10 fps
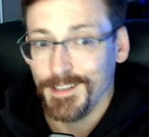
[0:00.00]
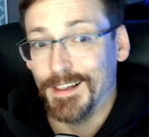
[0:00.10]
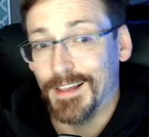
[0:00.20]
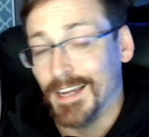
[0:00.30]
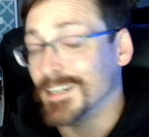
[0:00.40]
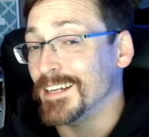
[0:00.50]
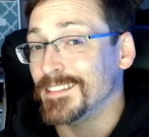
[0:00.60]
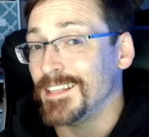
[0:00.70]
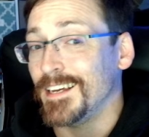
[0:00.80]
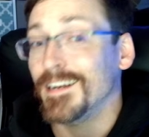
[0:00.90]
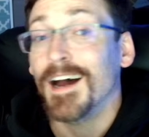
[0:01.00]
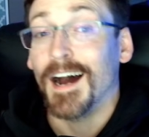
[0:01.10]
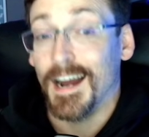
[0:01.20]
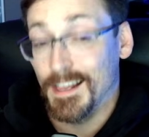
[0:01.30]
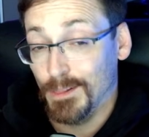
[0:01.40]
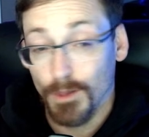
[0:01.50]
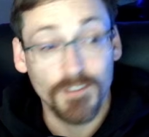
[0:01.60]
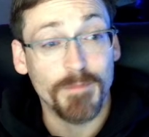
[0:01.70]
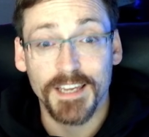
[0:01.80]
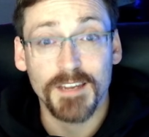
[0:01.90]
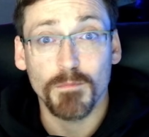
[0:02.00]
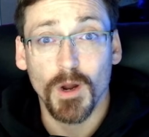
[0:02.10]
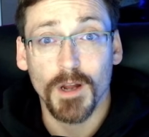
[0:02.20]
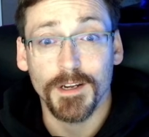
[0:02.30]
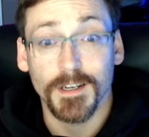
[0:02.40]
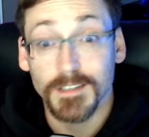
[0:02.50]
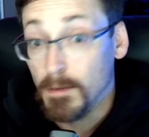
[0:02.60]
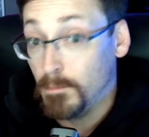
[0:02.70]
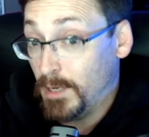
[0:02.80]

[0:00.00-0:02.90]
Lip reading: Like I said, I love making products,